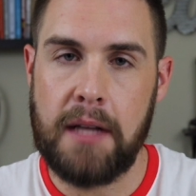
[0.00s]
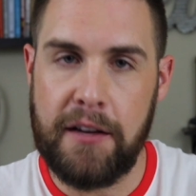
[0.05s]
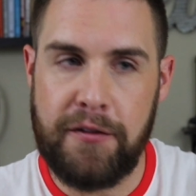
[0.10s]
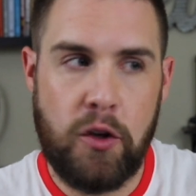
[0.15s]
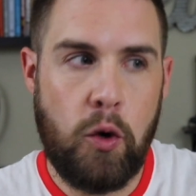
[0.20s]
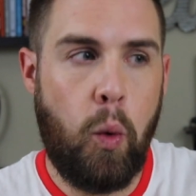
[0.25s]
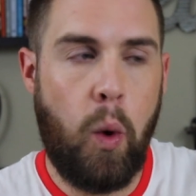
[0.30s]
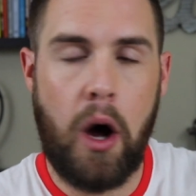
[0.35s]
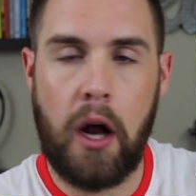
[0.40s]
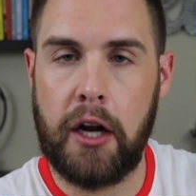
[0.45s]
If
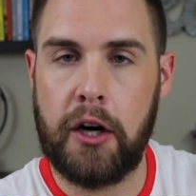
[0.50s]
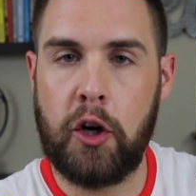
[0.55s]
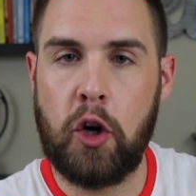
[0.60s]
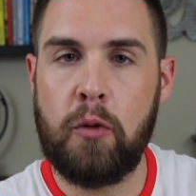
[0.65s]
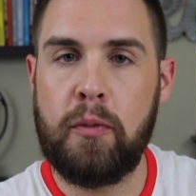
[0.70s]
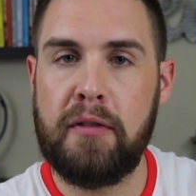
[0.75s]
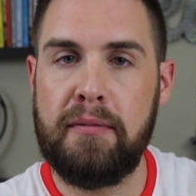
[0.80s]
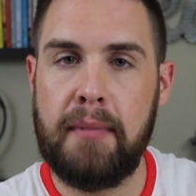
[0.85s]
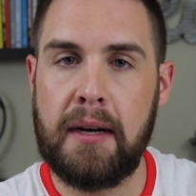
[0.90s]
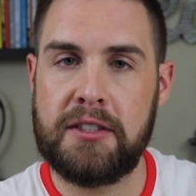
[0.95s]
you want a
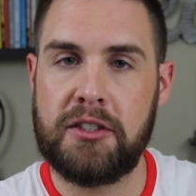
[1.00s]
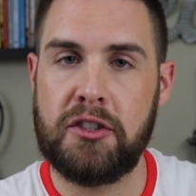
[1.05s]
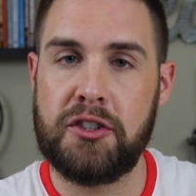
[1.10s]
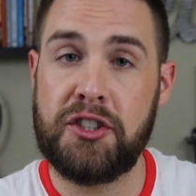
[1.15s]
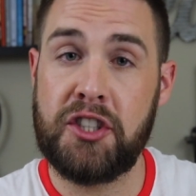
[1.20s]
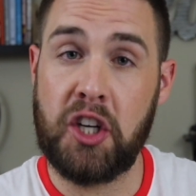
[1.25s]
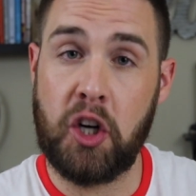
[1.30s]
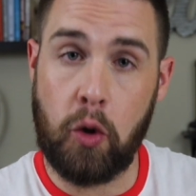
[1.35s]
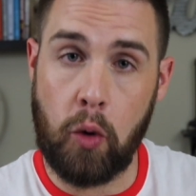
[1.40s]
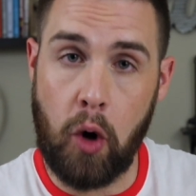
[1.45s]
group of muscles
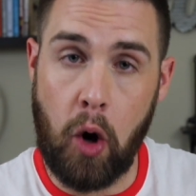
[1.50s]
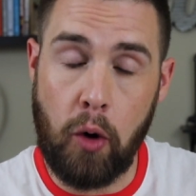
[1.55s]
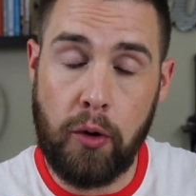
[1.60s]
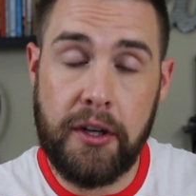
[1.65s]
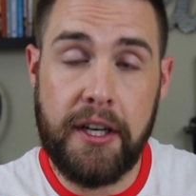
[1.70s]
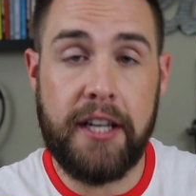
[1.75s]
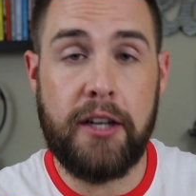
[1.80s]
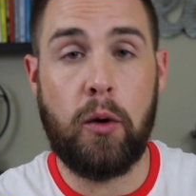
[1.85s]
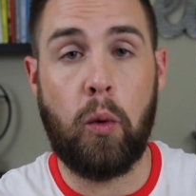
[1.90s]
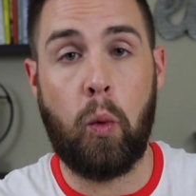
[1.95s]
to grow, you
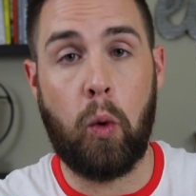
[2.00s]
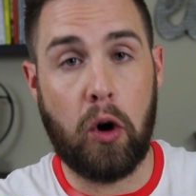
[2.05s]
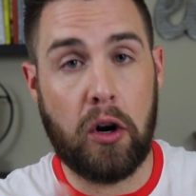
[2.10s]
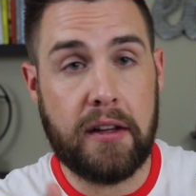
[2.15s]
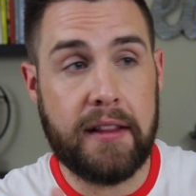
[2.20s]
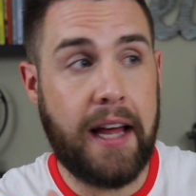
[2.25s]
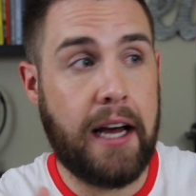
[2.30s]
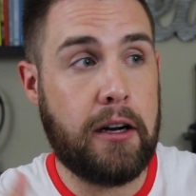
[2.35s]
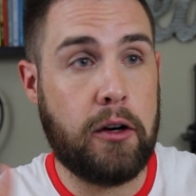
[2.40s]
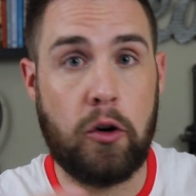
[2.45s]
need to work
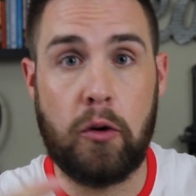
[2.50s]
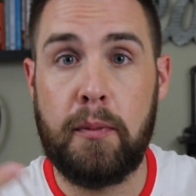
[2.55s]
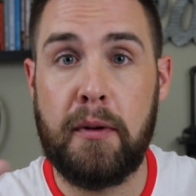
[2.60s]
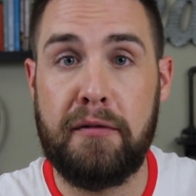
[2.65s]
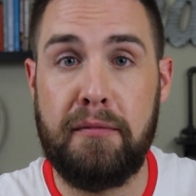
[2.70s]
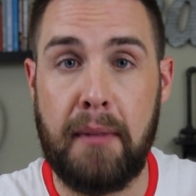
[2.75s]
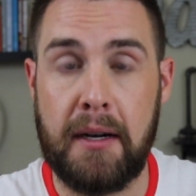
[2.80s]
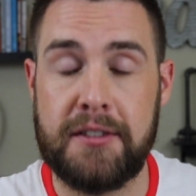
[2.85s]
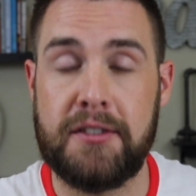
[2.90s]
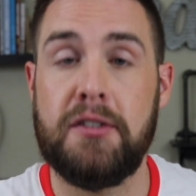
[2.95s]
that group of
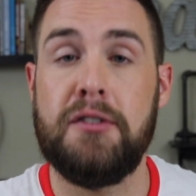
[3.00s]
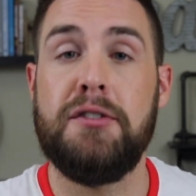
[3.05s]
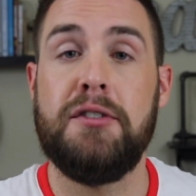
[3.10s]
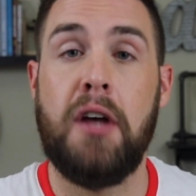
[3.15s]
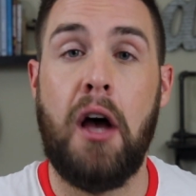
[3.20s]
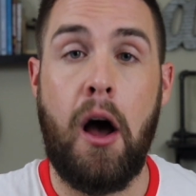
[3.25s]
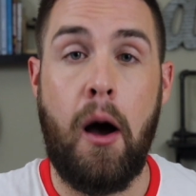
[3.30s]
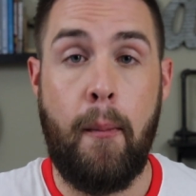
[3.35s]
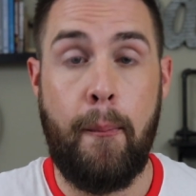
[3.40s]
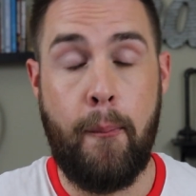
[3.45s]
muscles
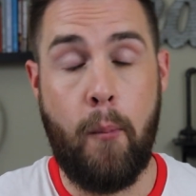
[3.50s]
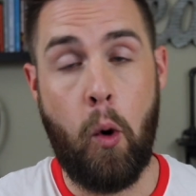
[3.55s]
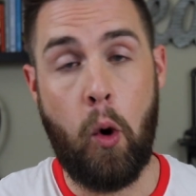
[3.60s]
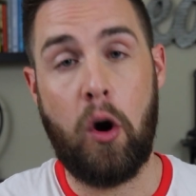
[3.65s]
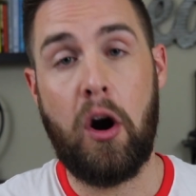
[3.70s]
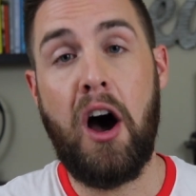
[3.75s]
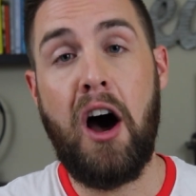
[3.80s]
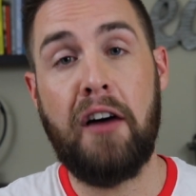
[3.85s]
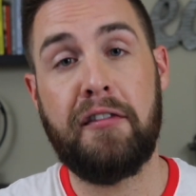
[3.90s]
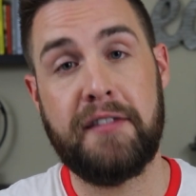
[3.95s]

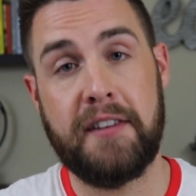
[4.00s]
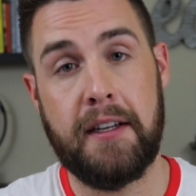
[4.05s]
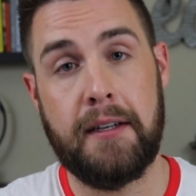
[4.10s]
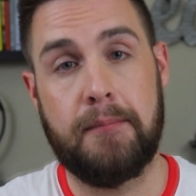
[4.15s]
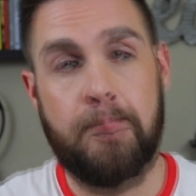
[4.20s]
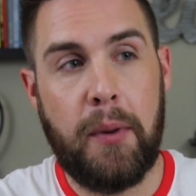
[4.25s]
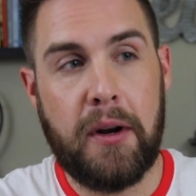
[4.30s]
more often.